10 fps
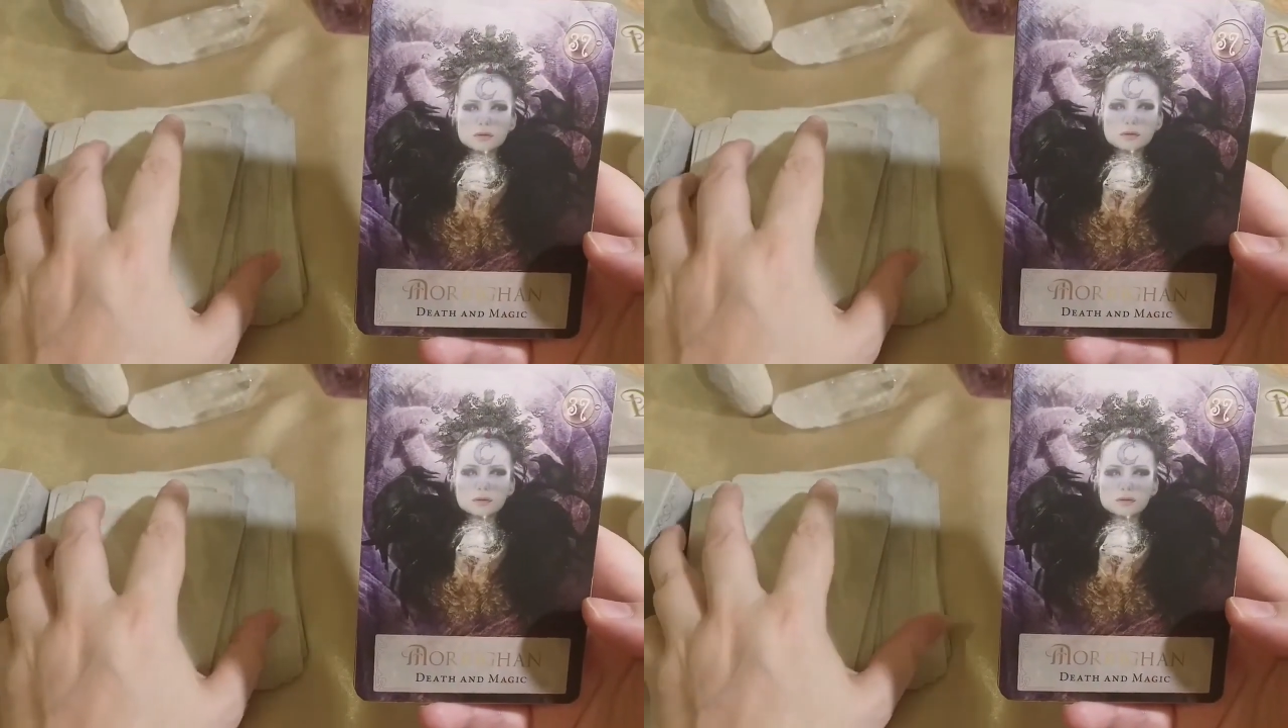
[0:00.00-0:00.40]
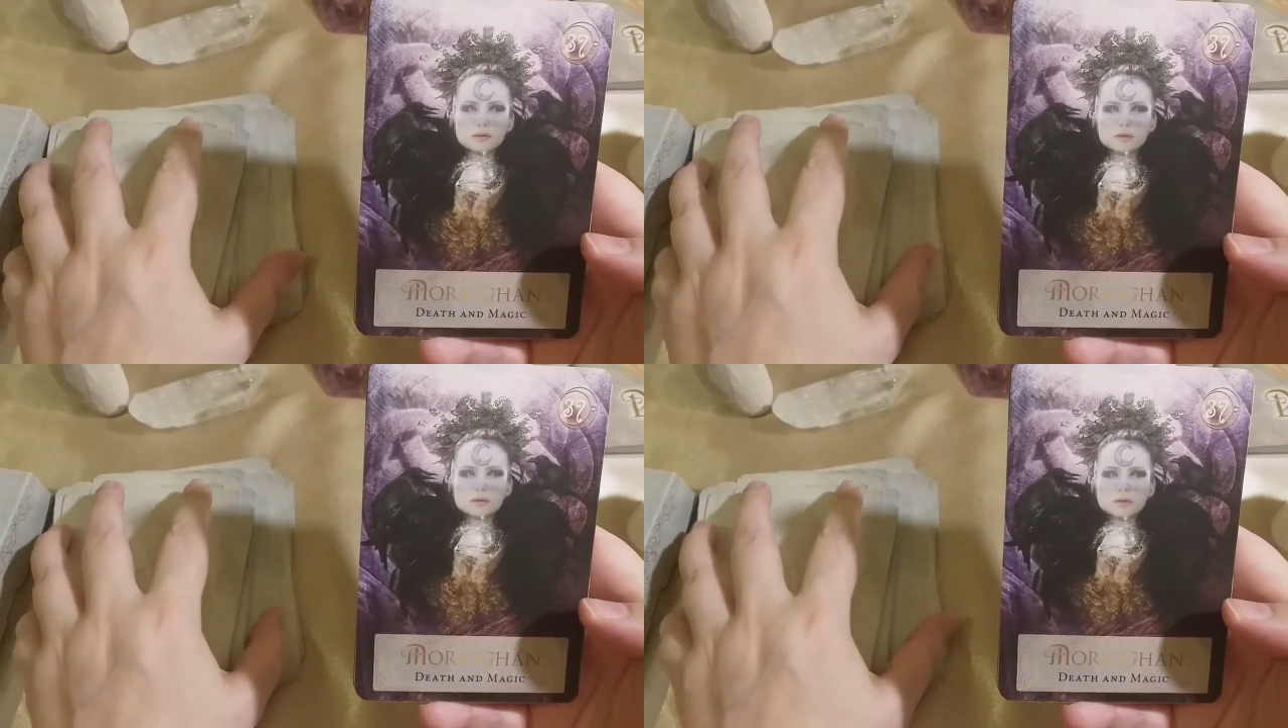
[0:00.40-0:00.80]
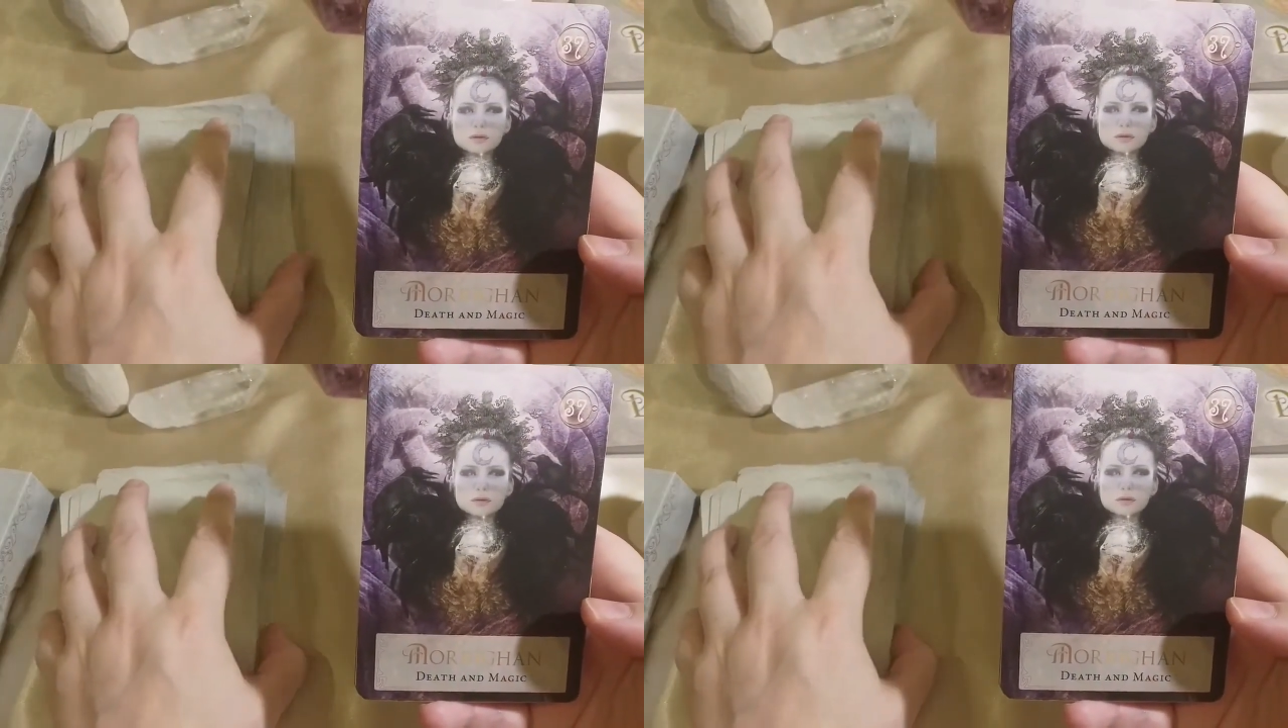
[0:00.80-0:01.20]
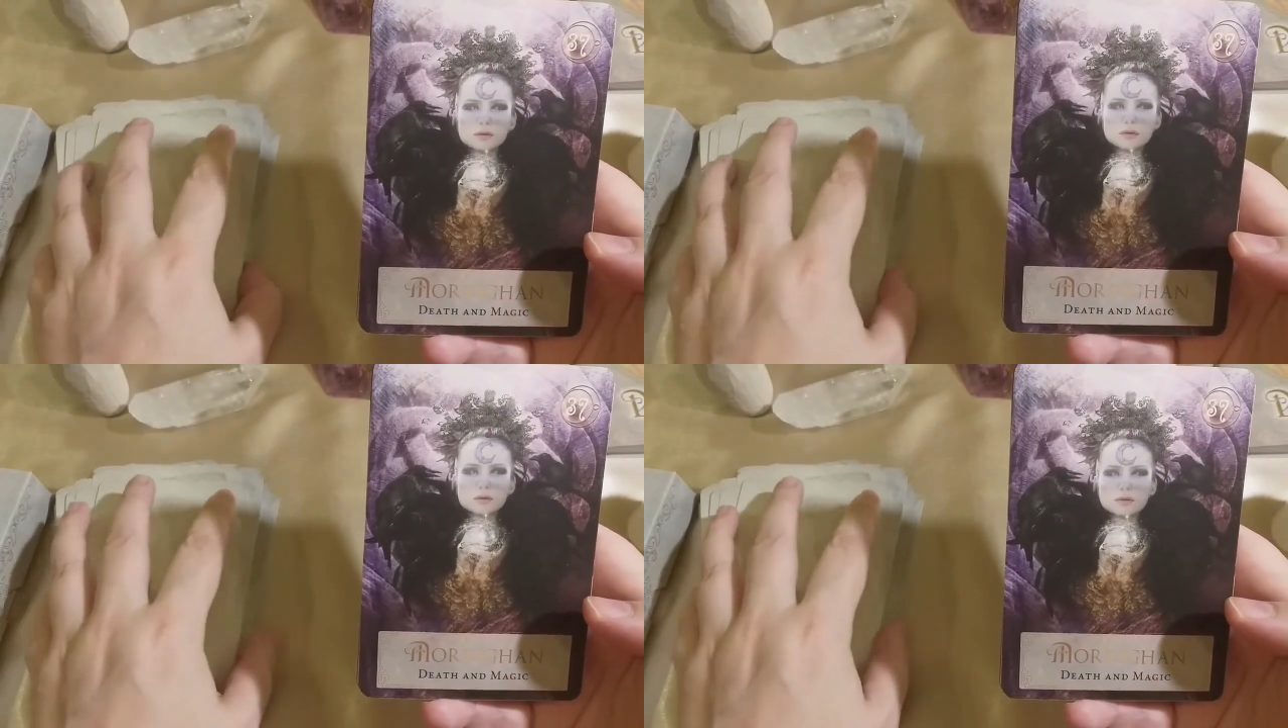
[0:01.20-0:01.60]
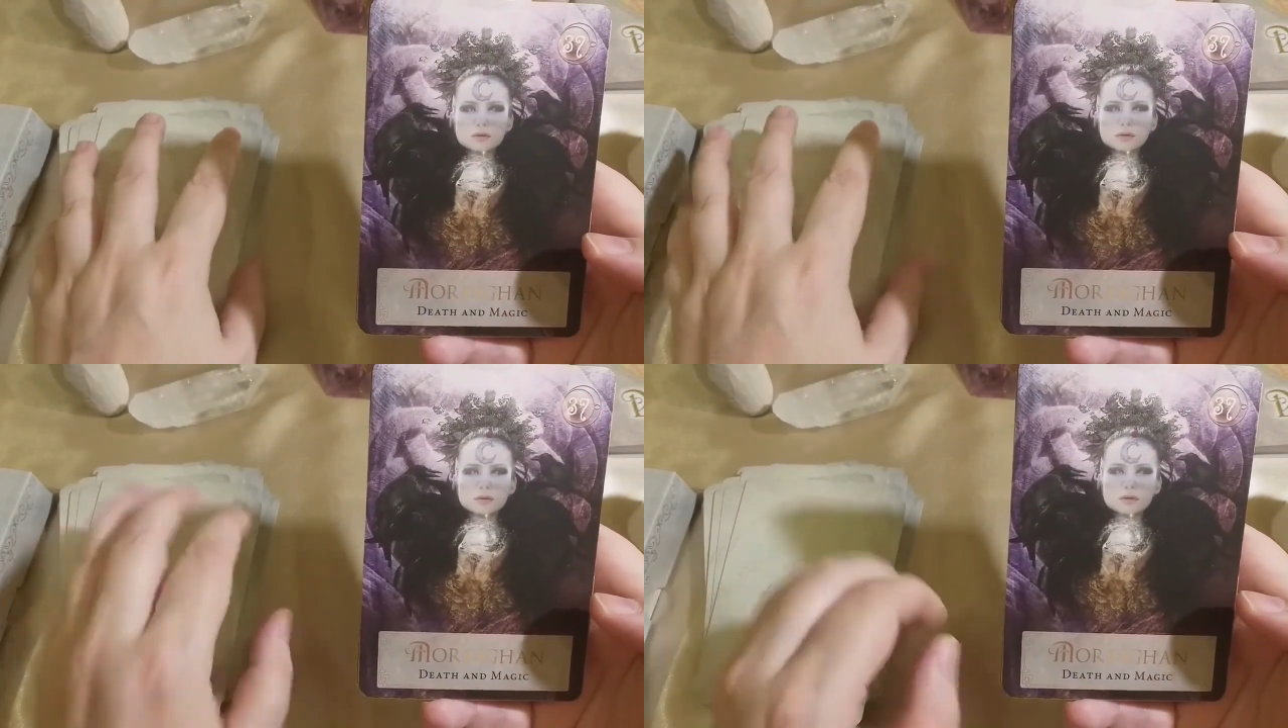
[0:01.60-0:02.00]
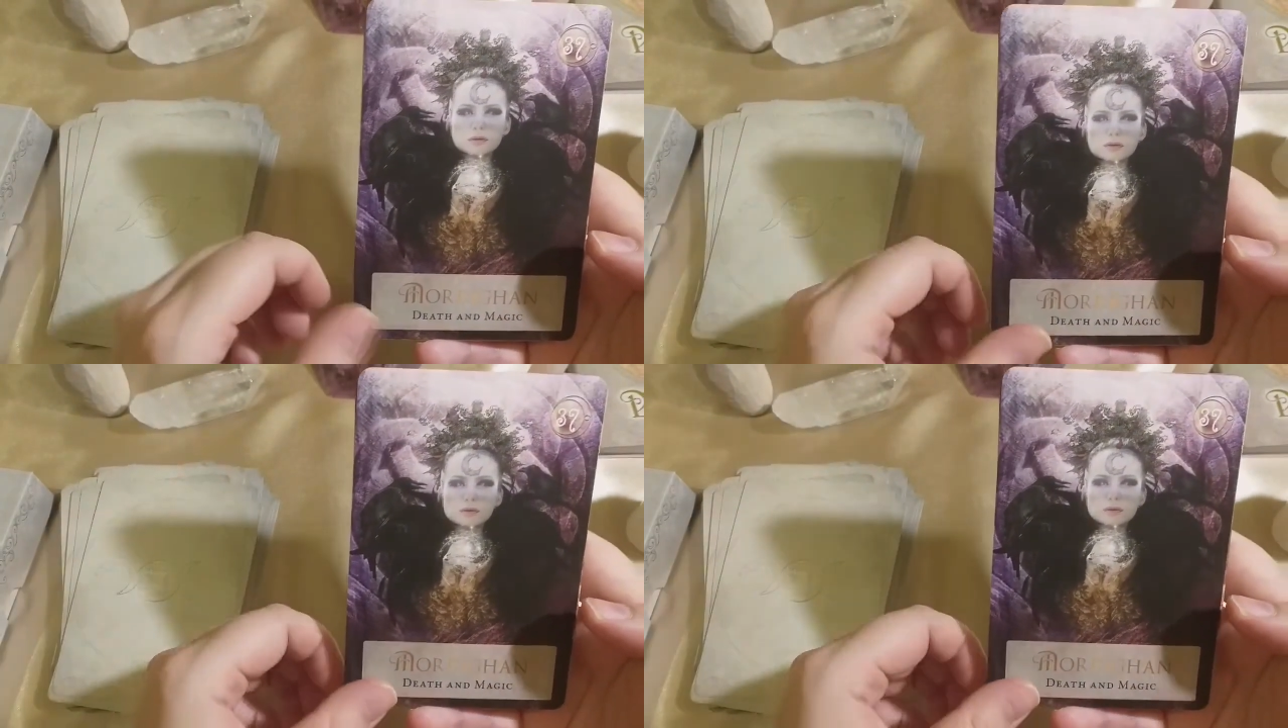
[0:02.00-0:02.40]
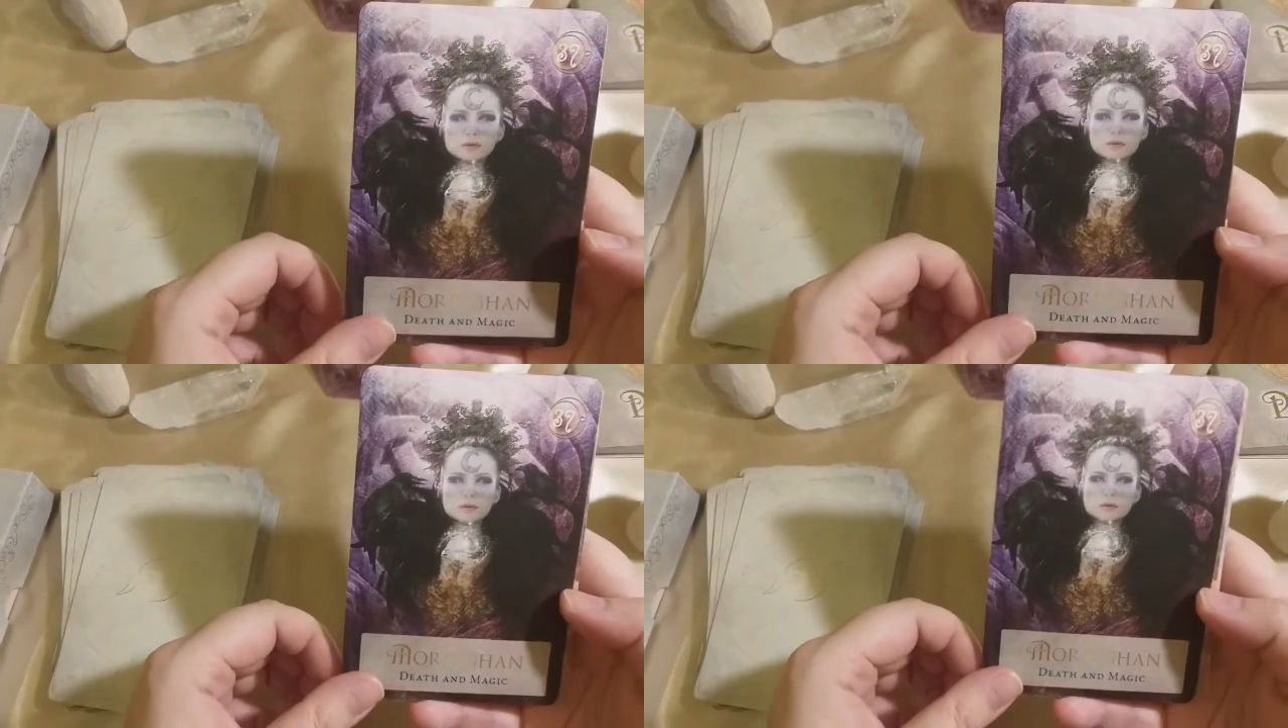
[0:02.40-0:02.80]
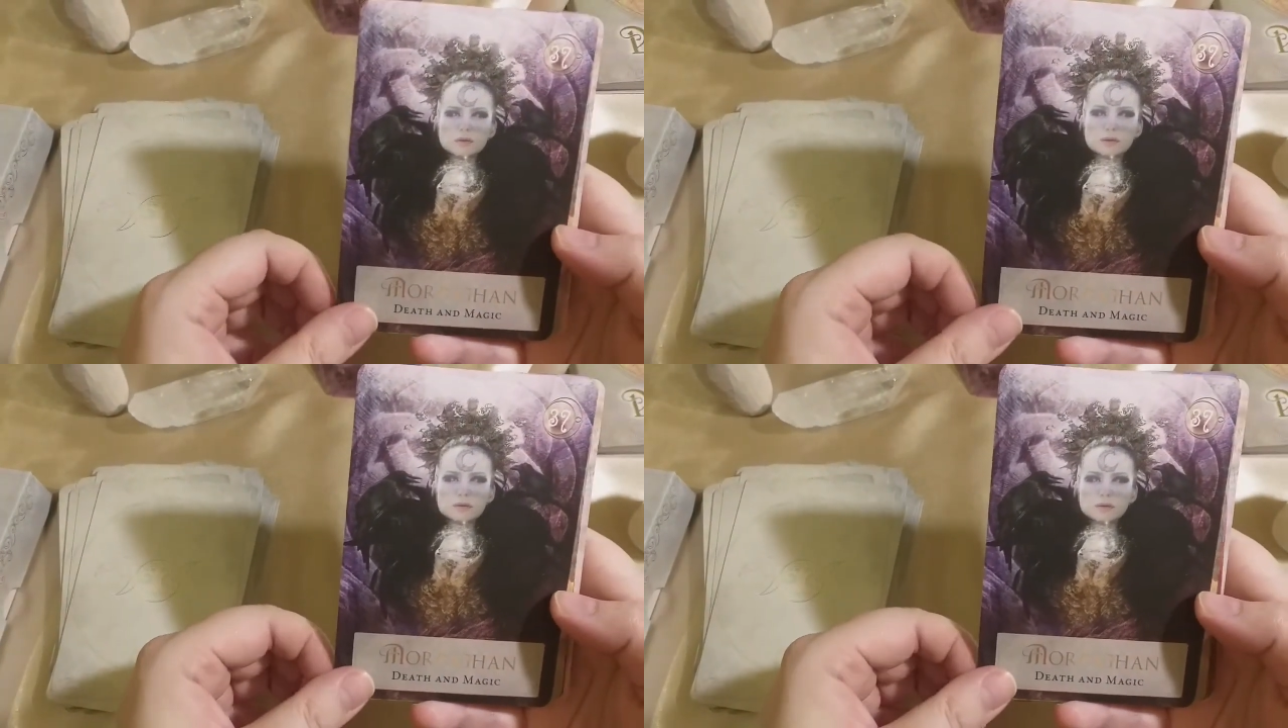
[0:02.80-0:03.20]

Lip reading: Morrigan, Death and Magic.